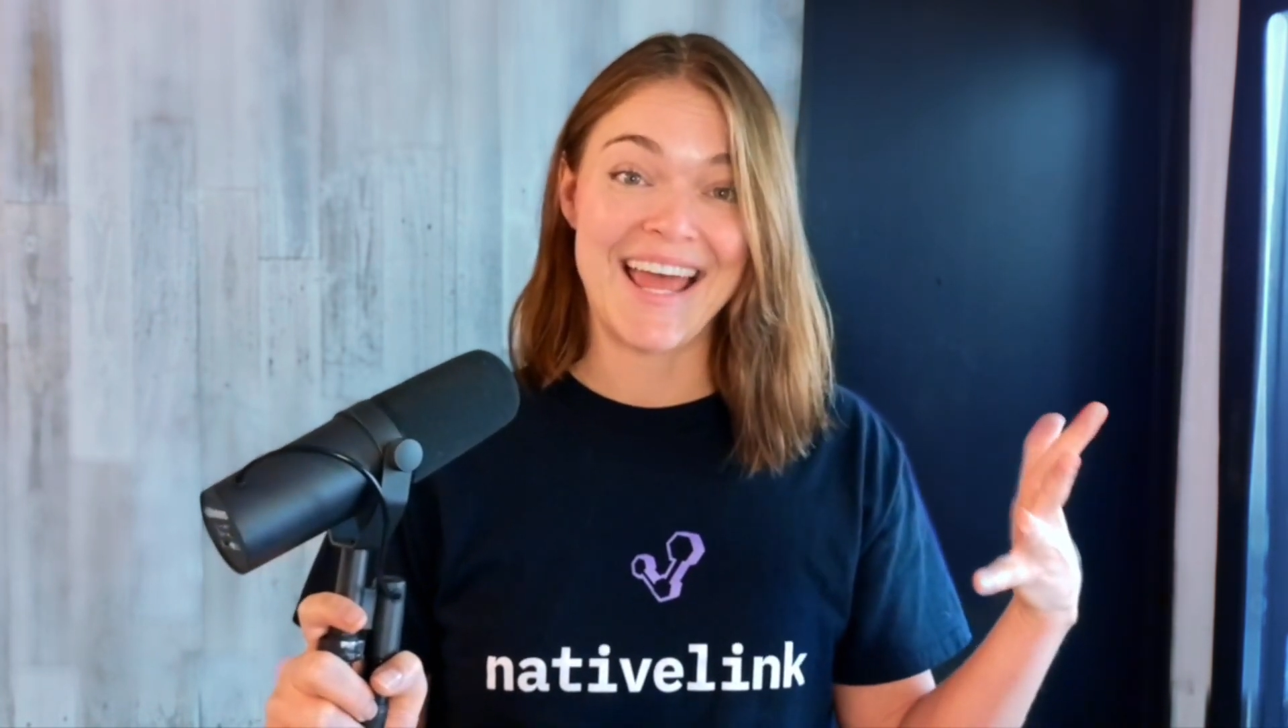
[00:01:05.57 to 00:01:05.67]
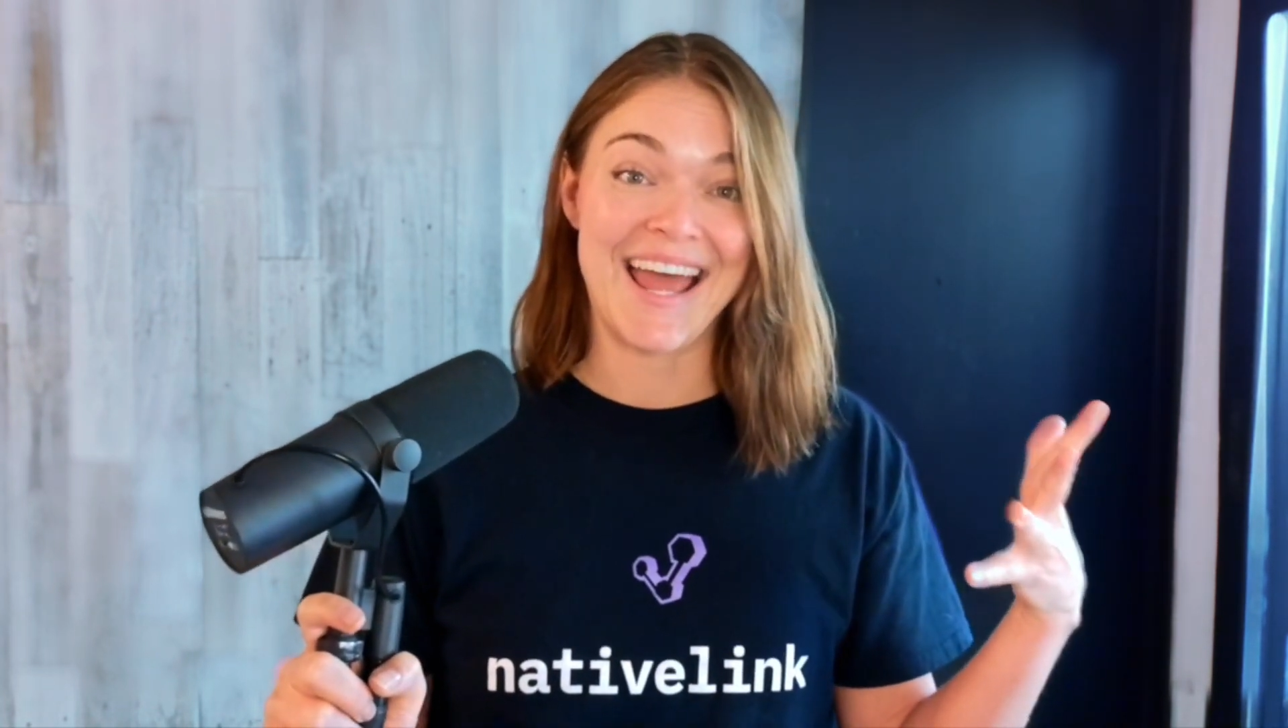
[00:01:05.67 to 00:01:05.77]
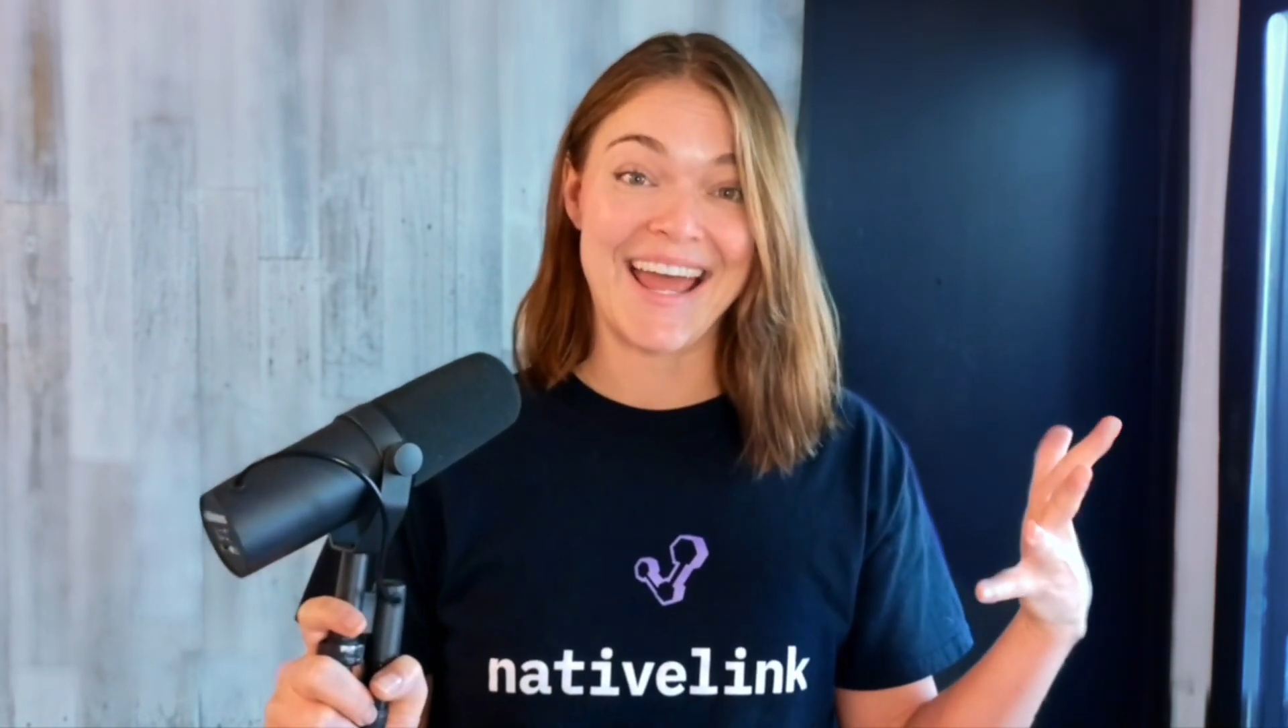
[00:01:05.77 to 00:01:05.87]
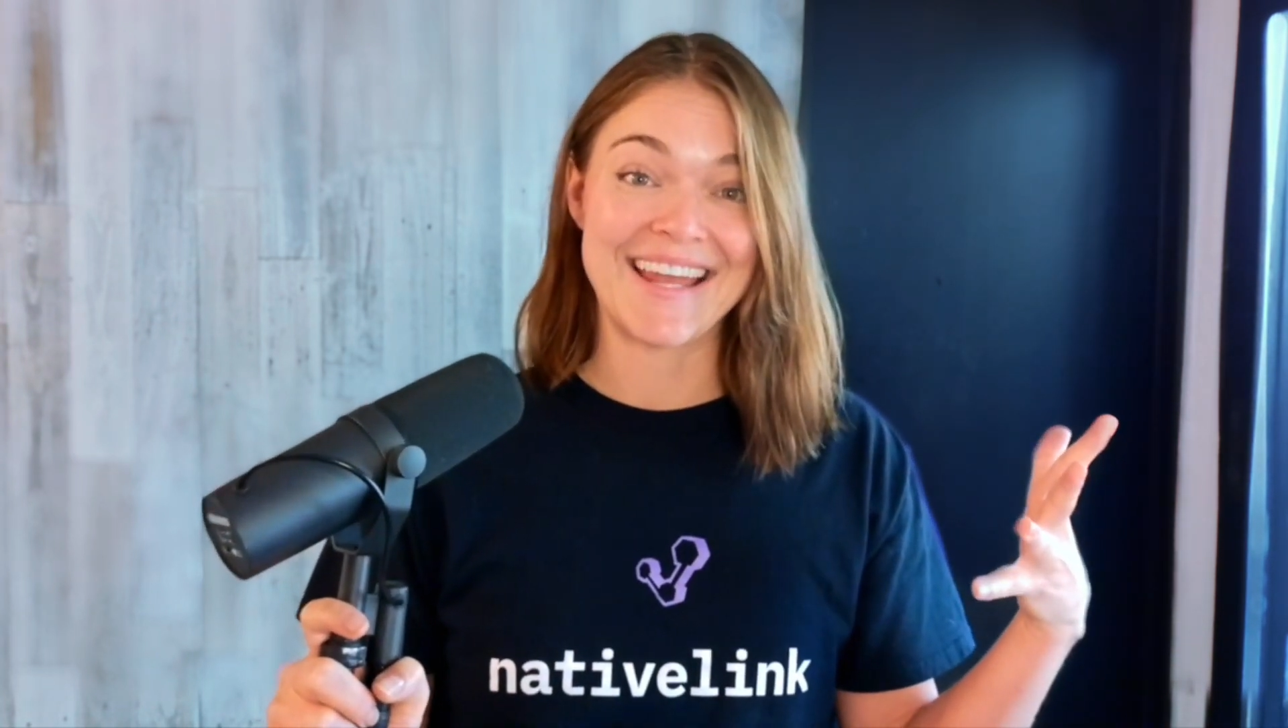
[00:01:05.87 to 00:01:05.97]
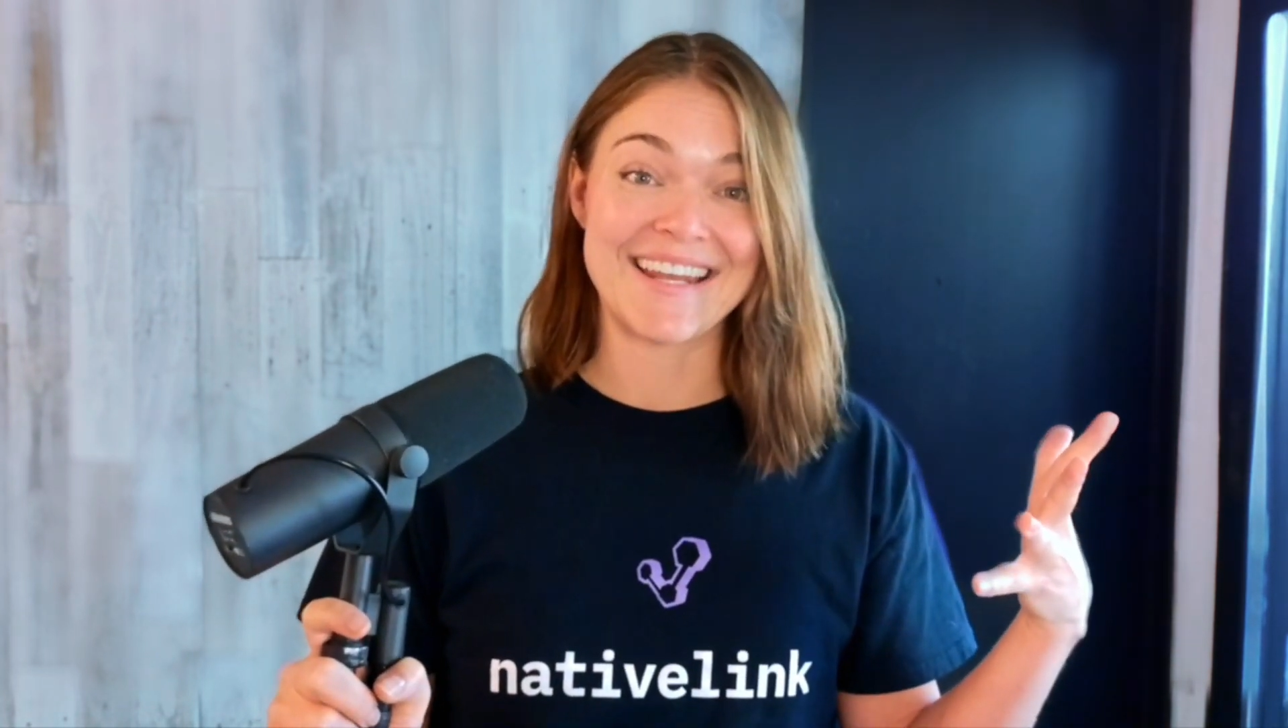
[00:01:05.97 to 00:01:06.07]

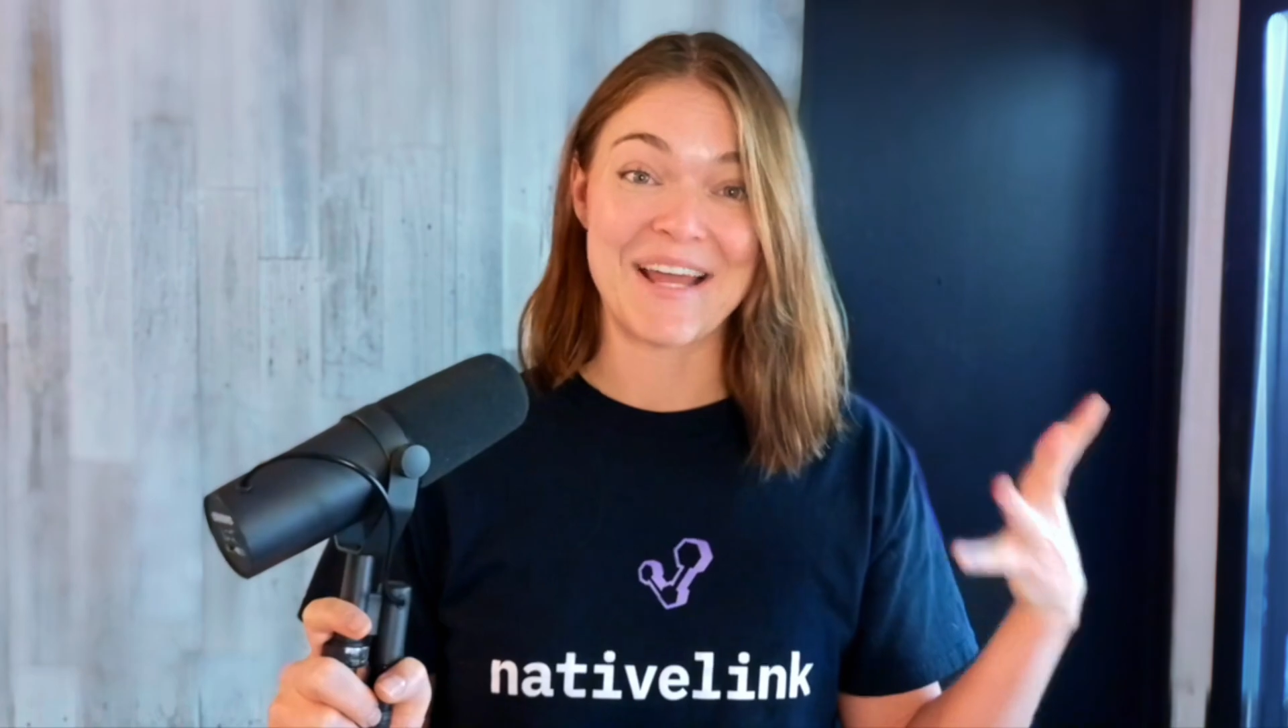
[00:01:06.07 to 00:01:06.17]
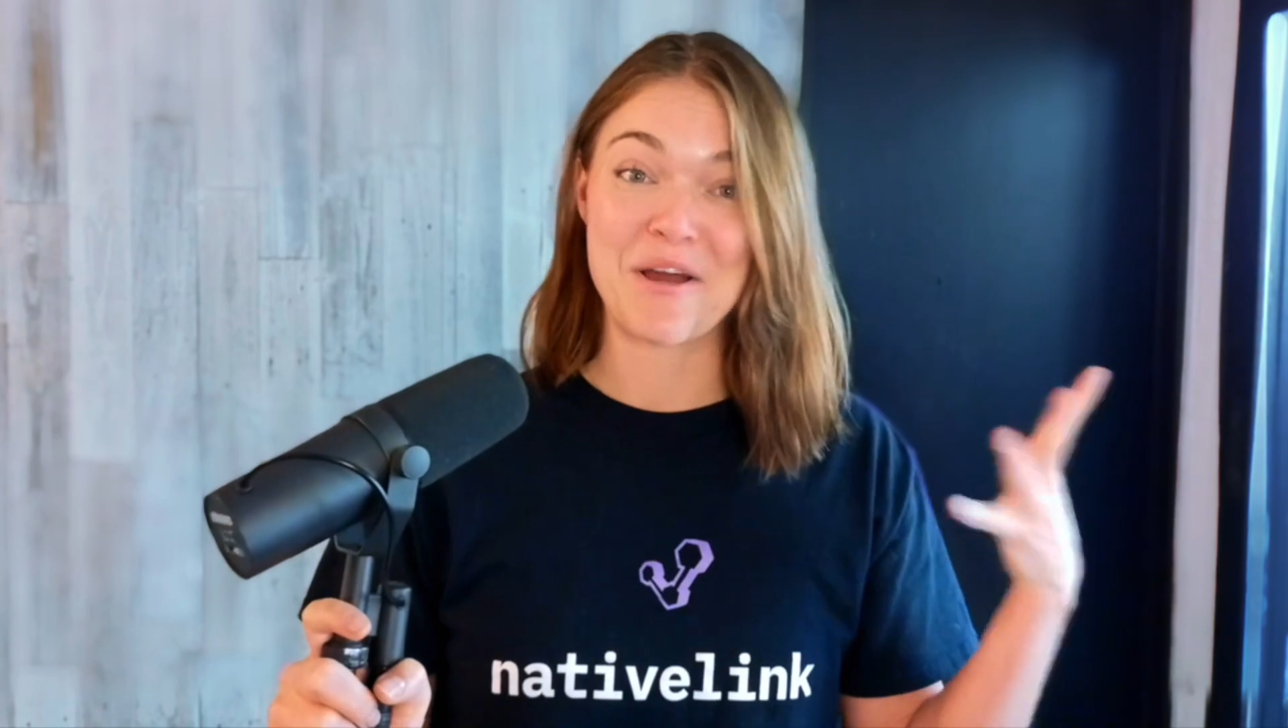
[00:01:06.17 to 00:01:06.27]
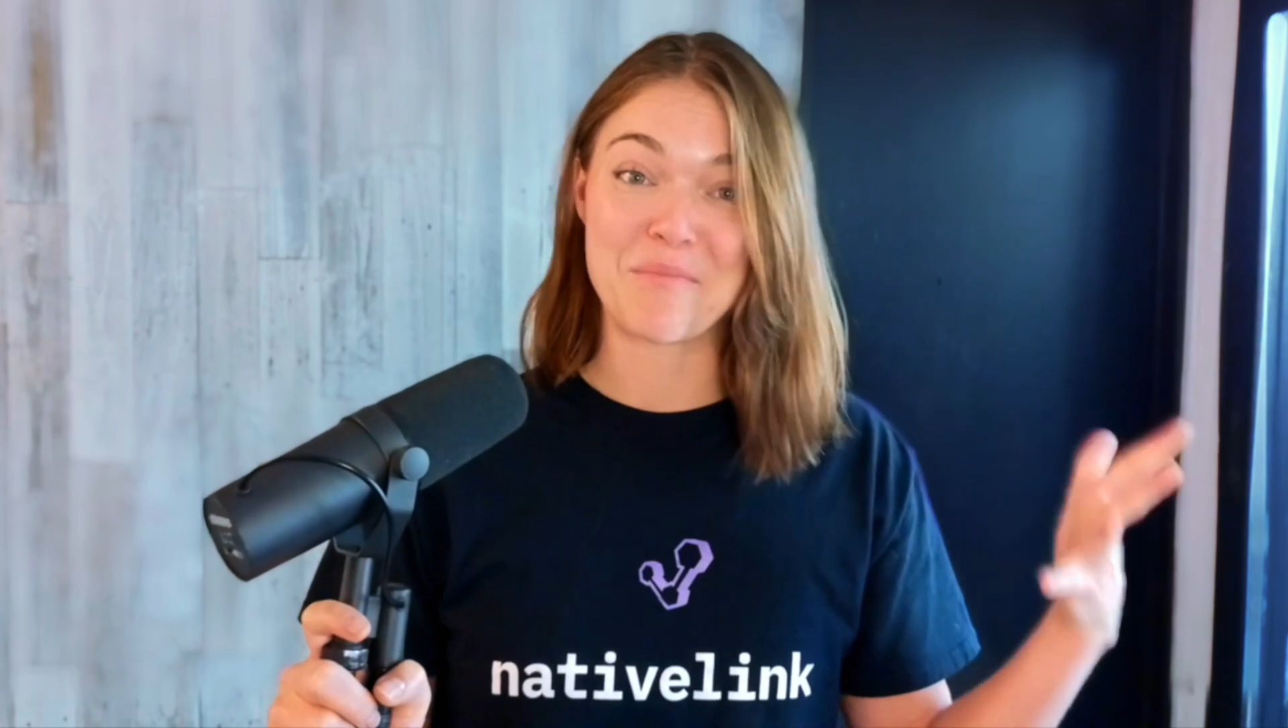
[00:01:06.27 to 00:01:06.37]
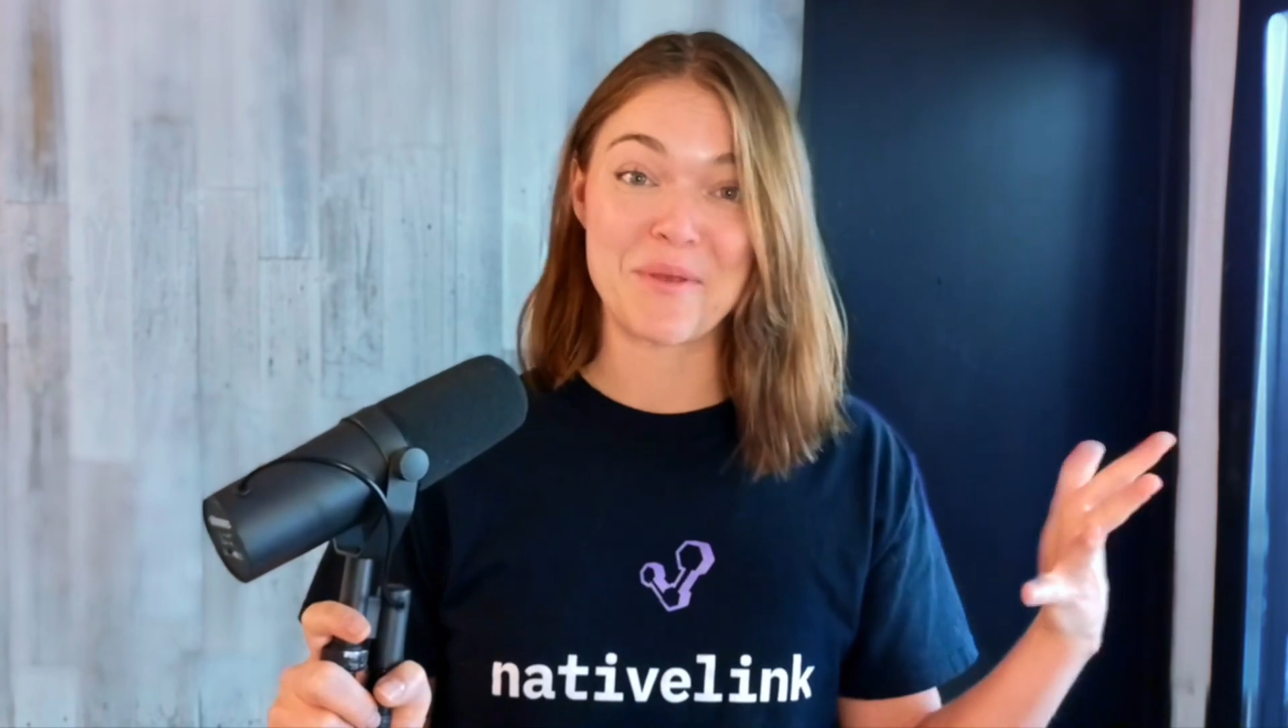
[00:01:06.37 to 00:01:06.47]
and I hope